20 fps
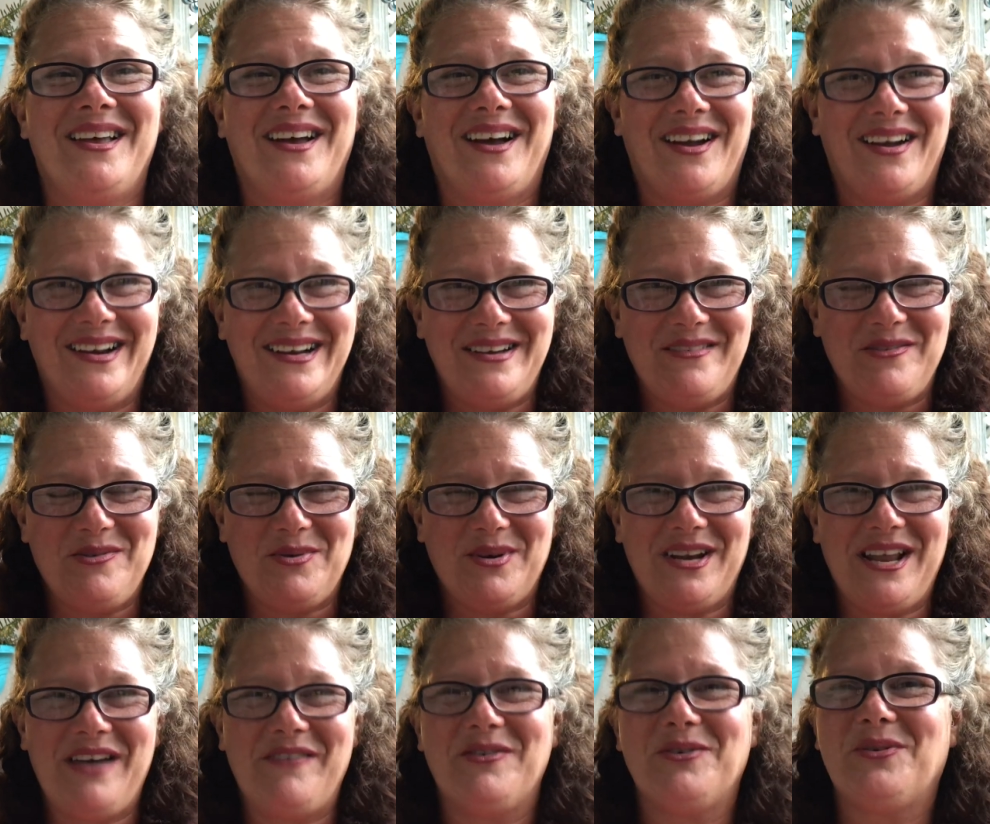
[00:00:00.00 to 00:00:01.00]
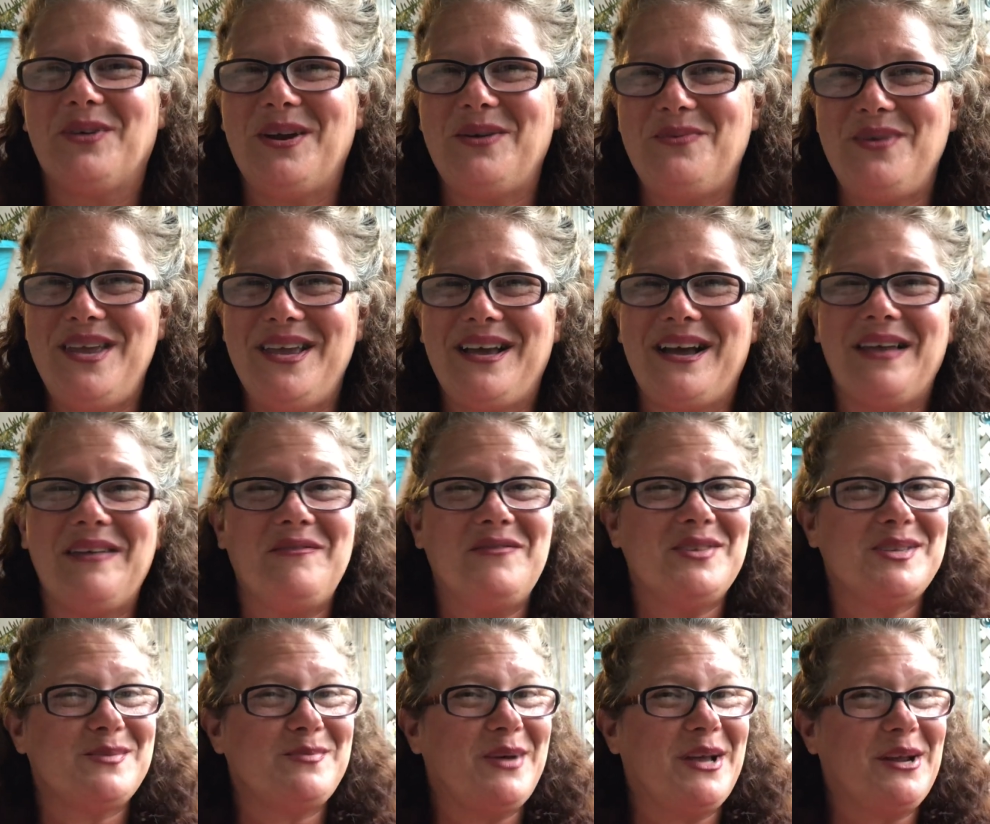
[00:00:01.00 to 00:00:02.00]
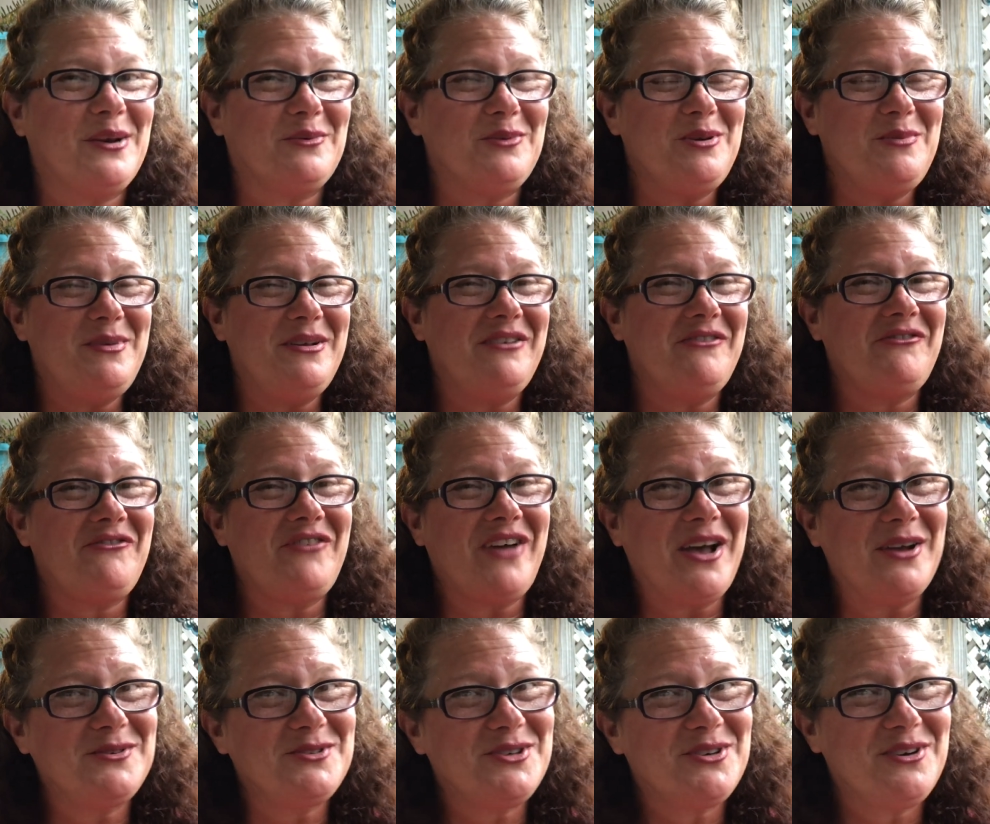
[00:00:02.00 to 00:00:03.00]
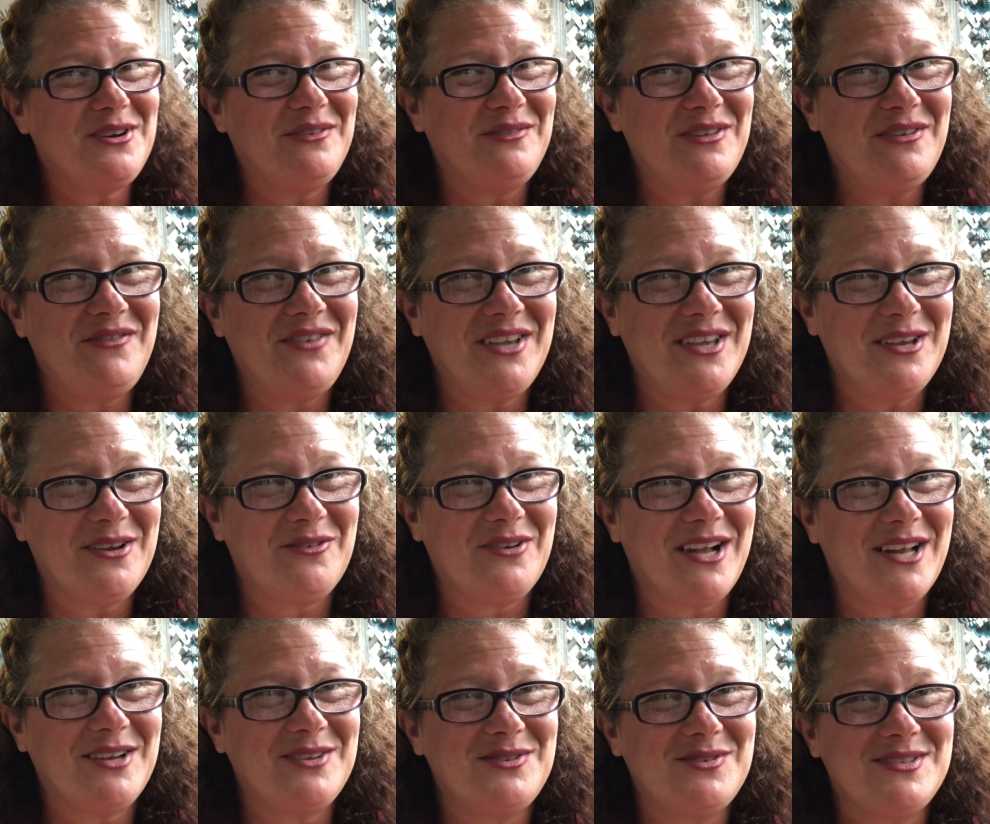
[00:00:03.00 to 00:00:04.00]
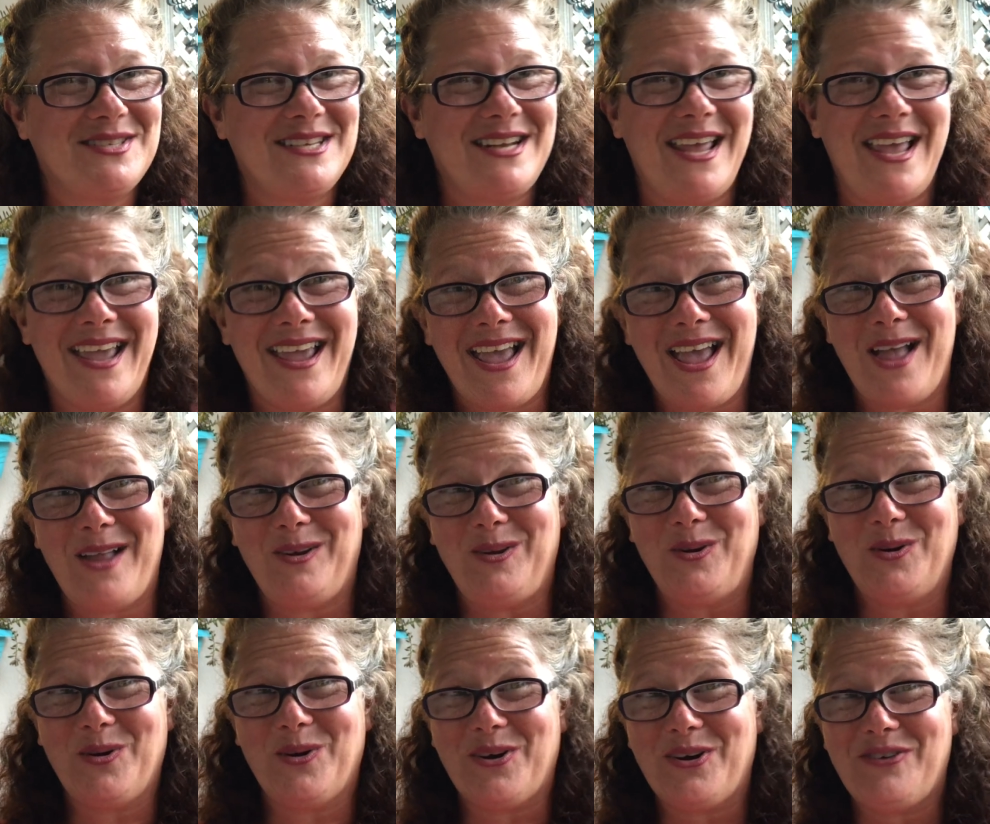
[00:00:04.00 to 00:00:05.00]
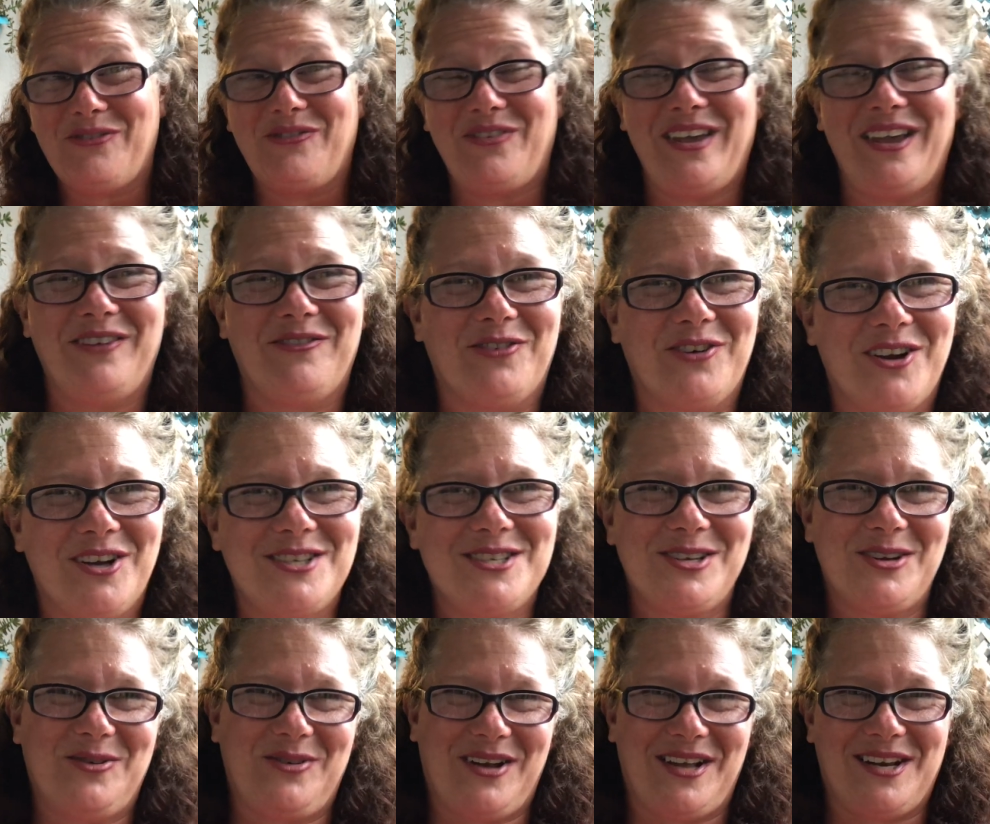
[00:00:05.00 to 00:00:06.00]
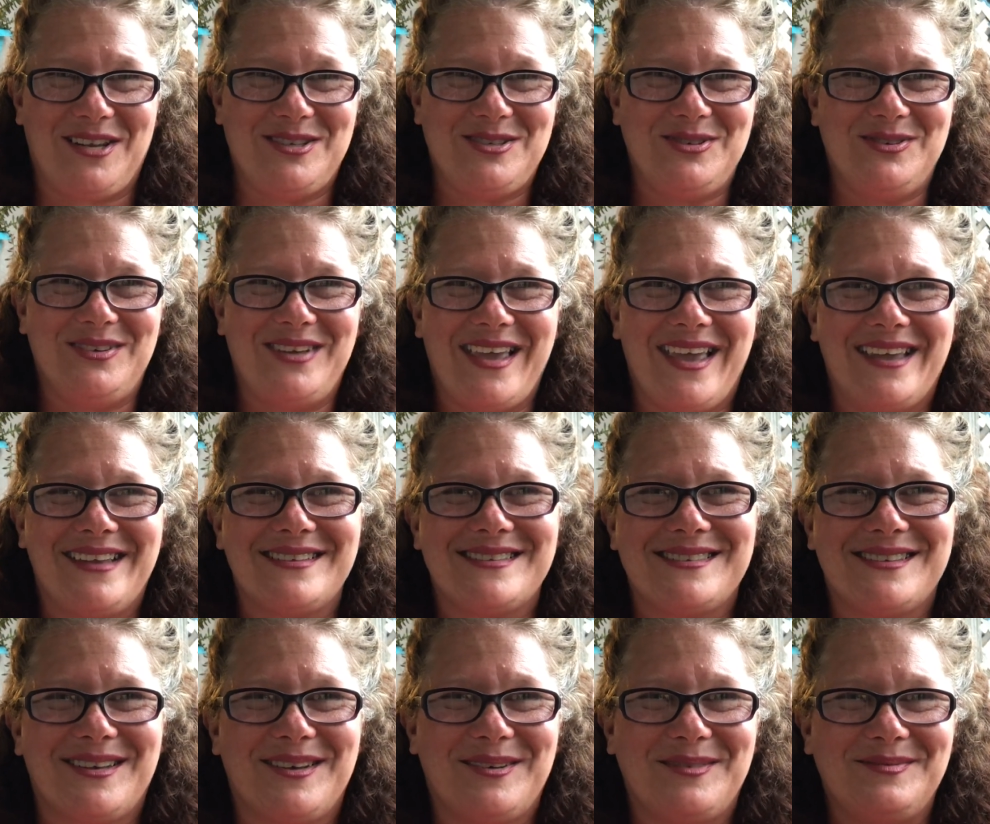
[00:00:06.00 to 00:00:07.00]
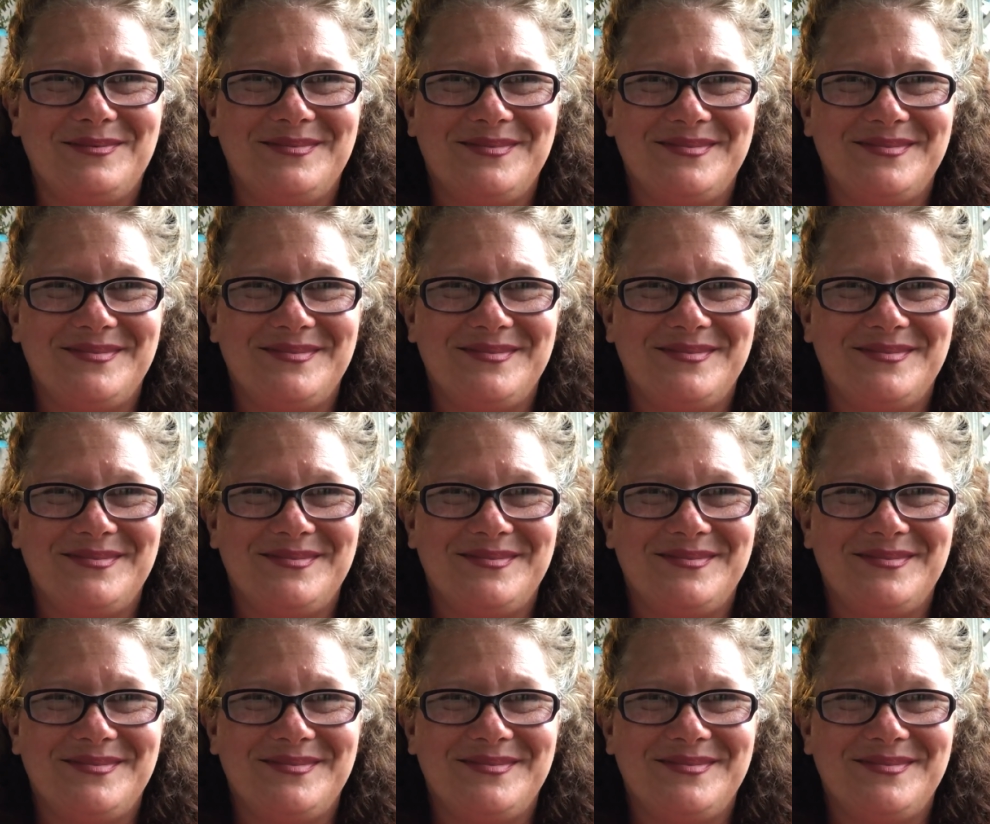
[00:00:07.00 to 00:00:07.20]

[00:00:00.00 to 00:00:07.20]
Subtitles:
All right, everyone, have a great week. I am Vismaya Rubin, founder of Living in Gratitude Today, and your favorite gratitude gangsta.